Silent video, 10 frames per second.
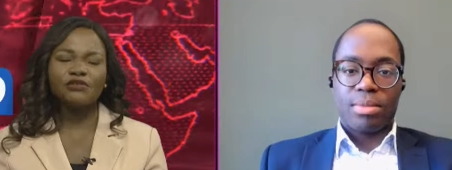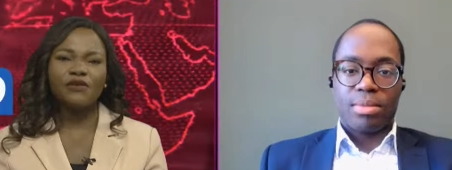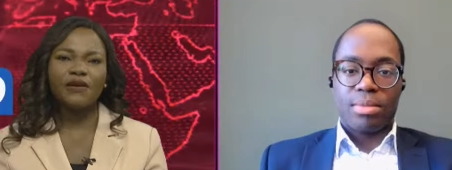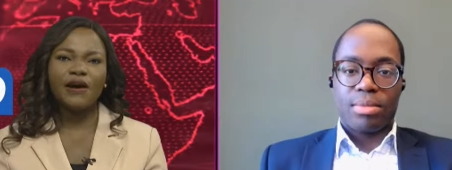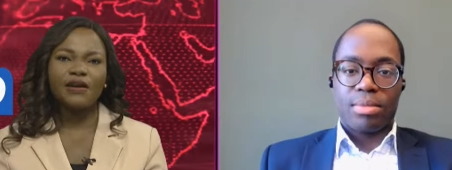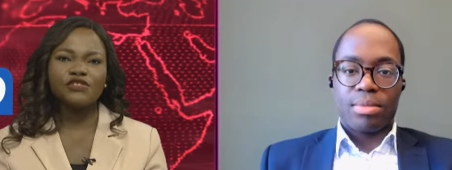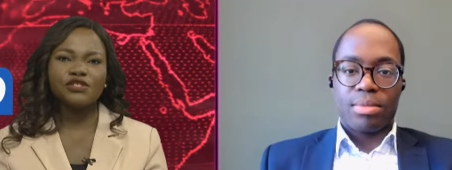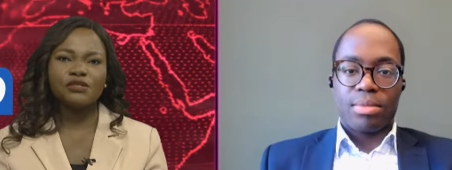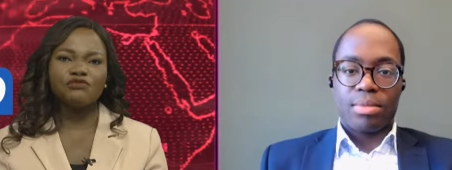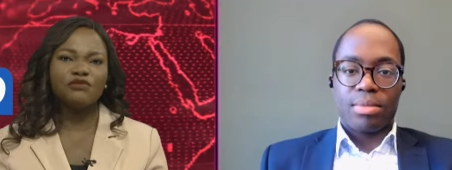Speaker 1: Nigel
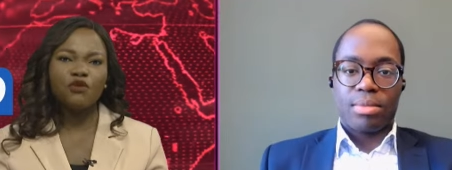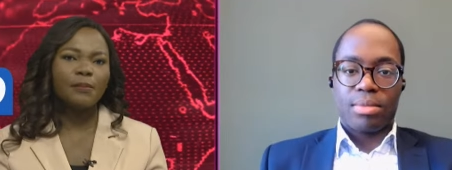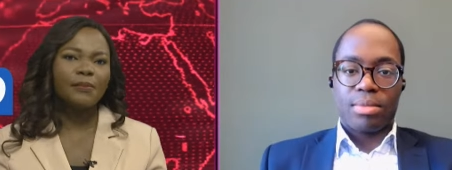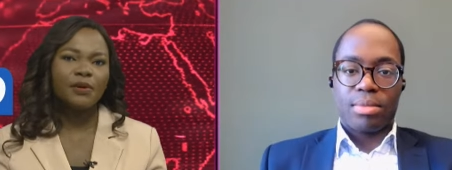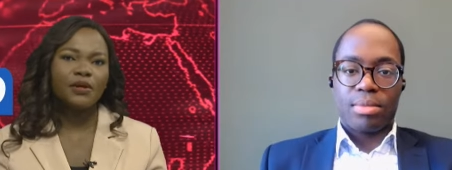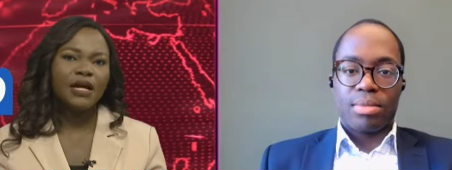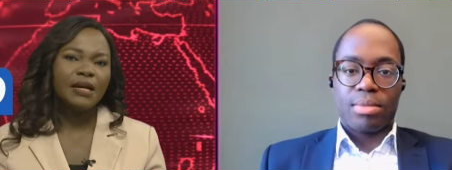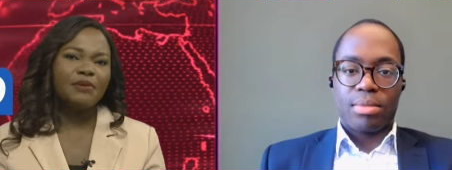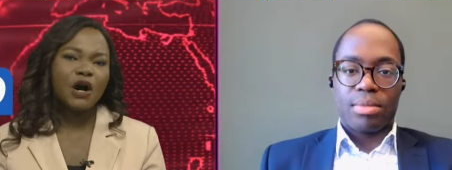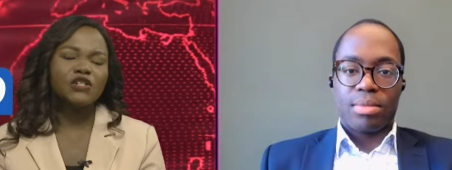Farage's
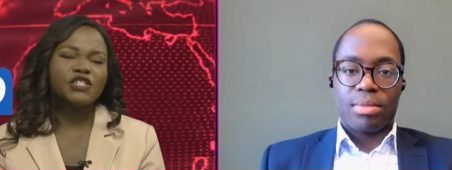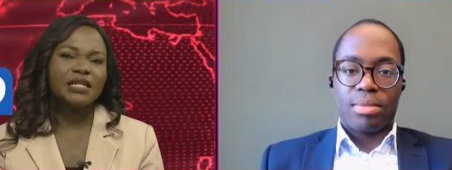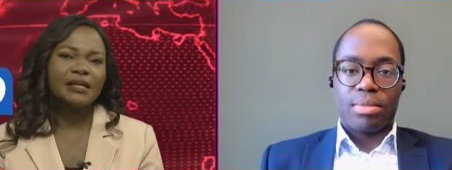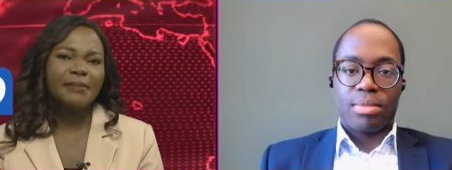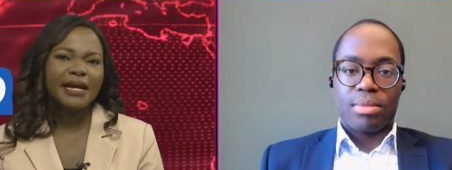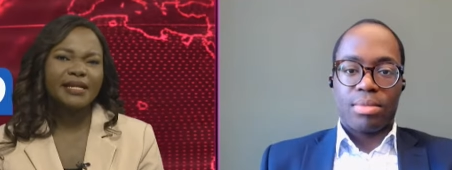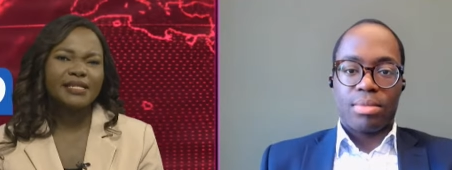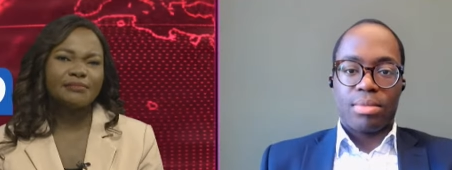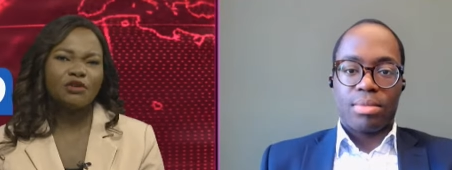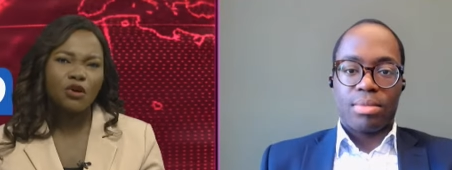Reform
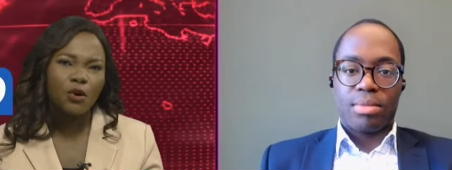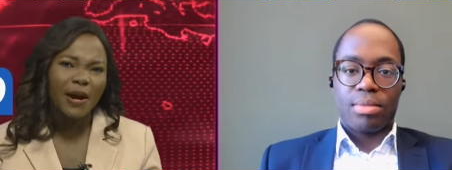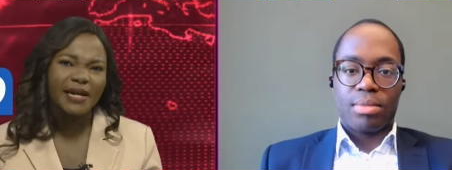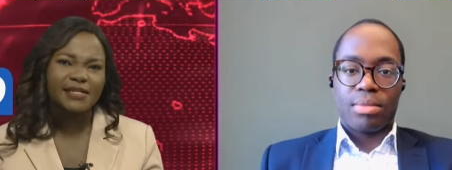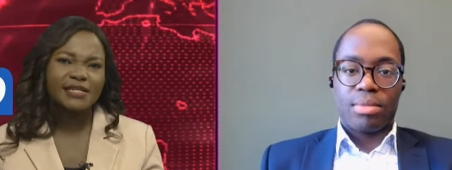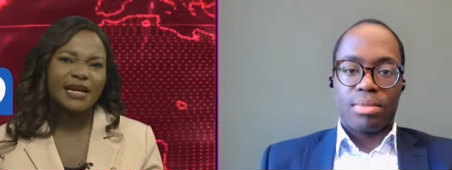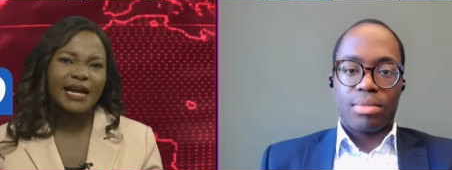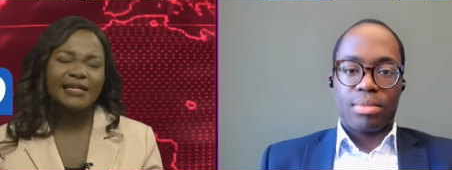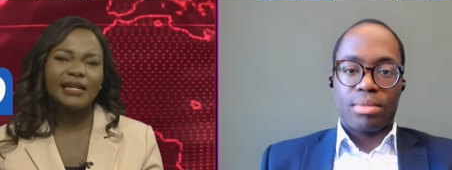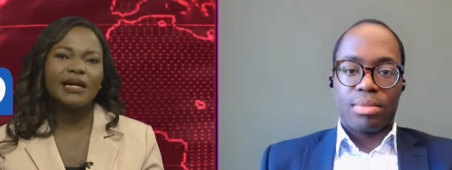Party making some
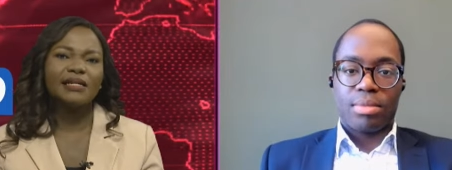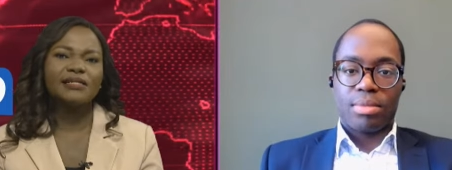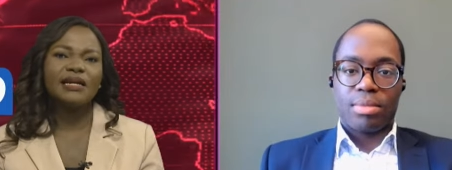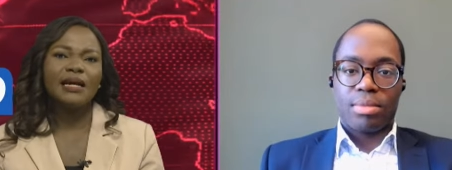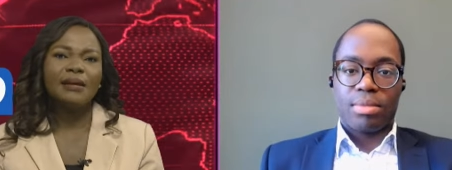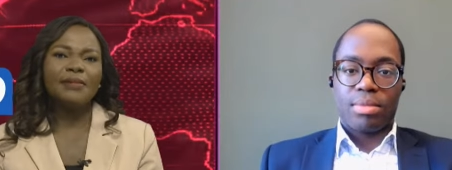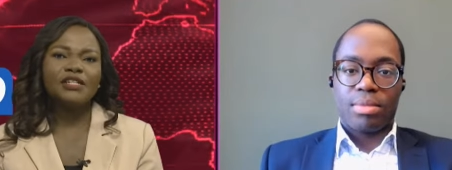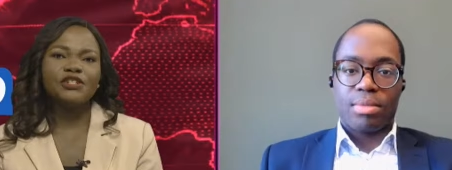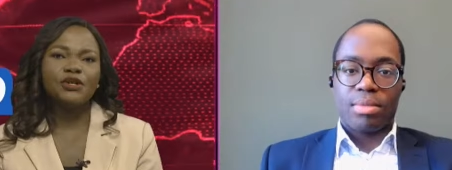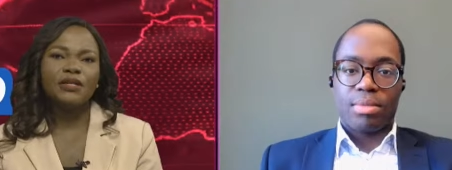quite
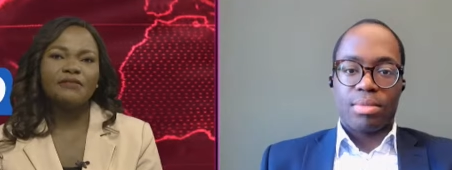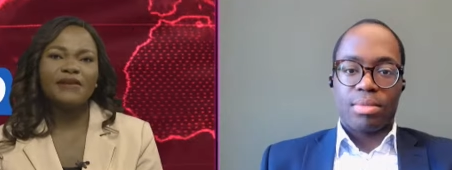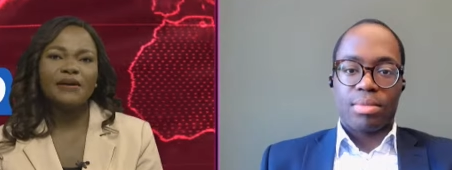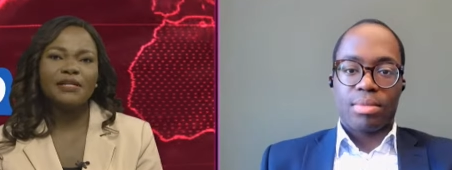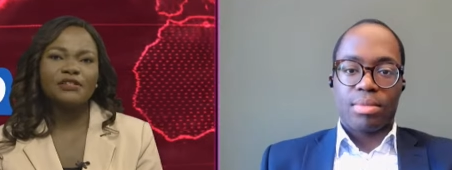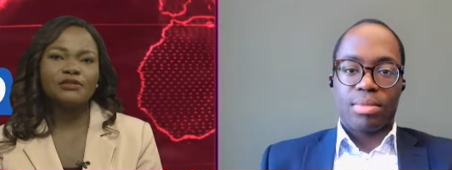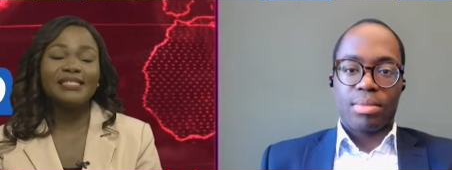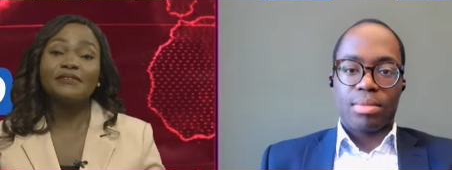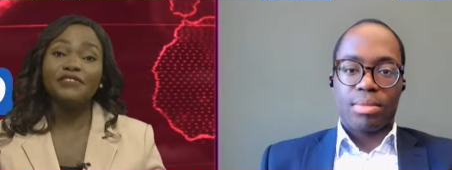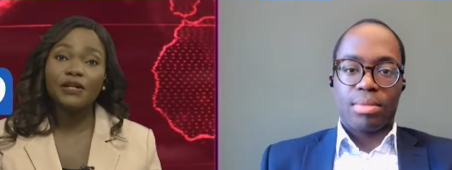headlines, but you know, they
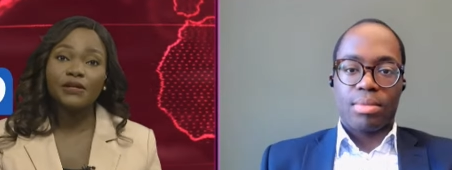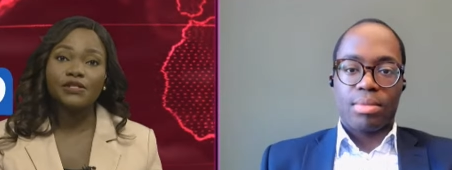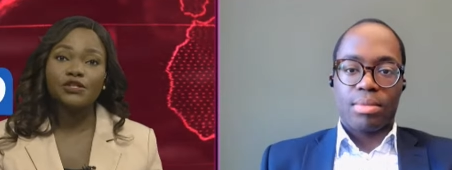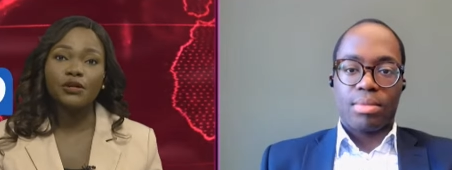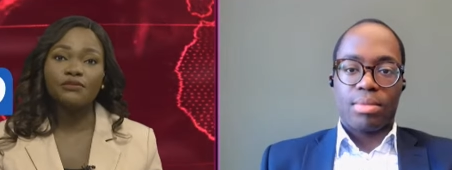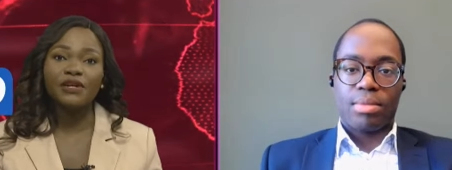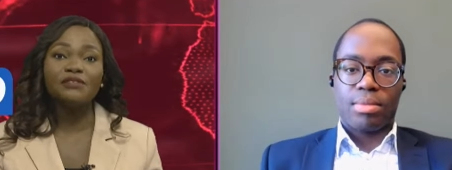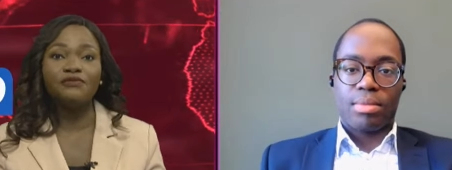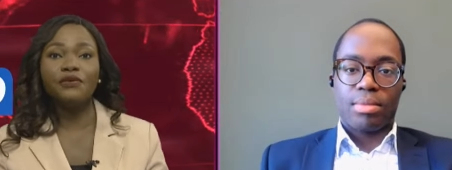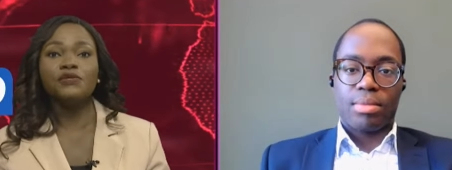found it difficult
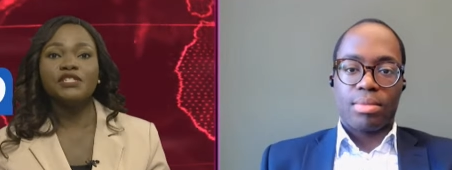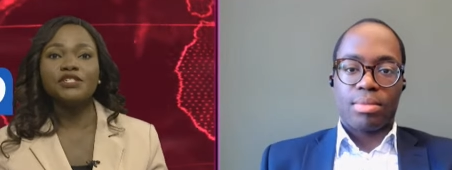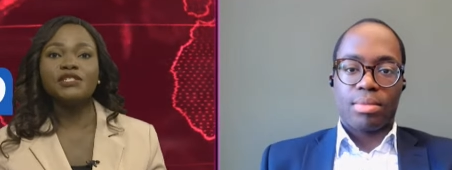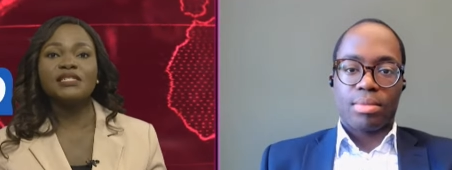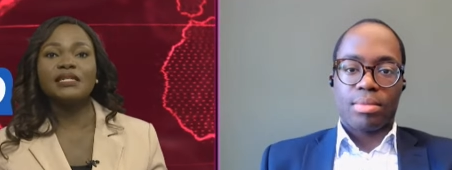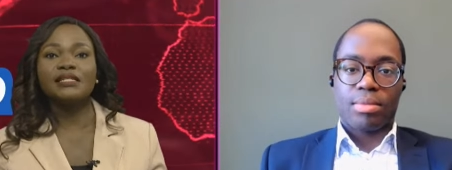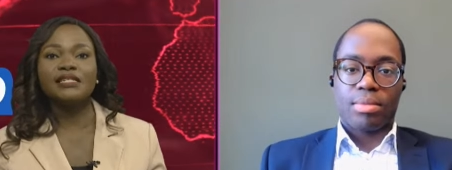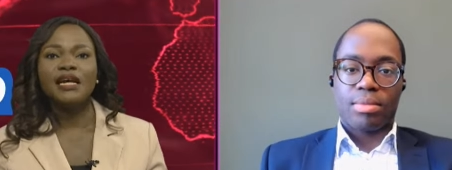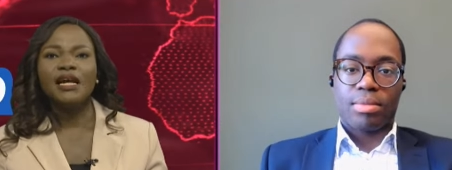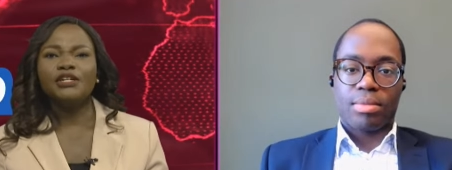to convert votes
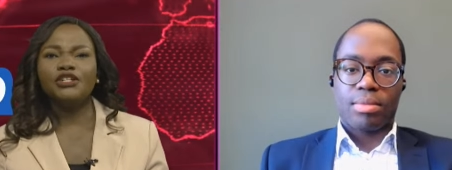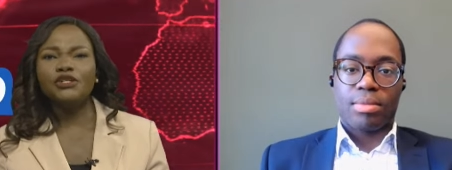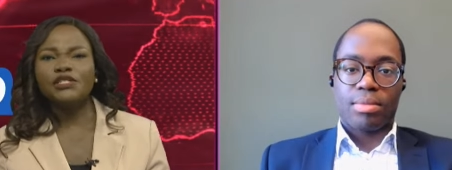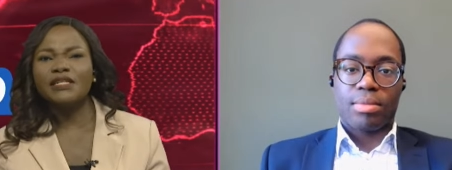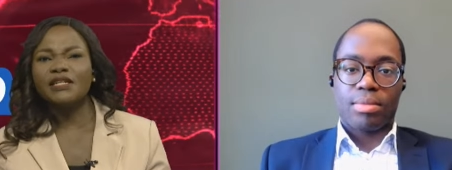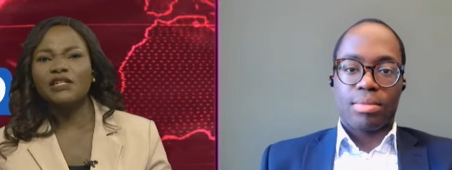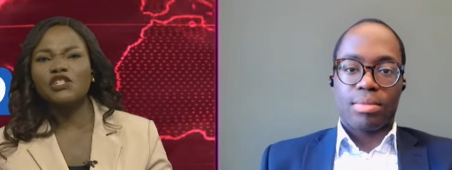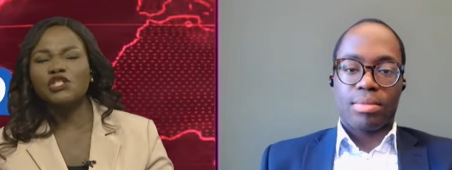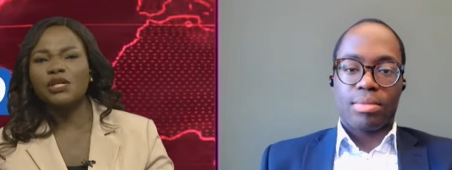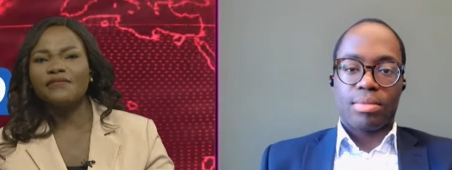into seats. Do you see the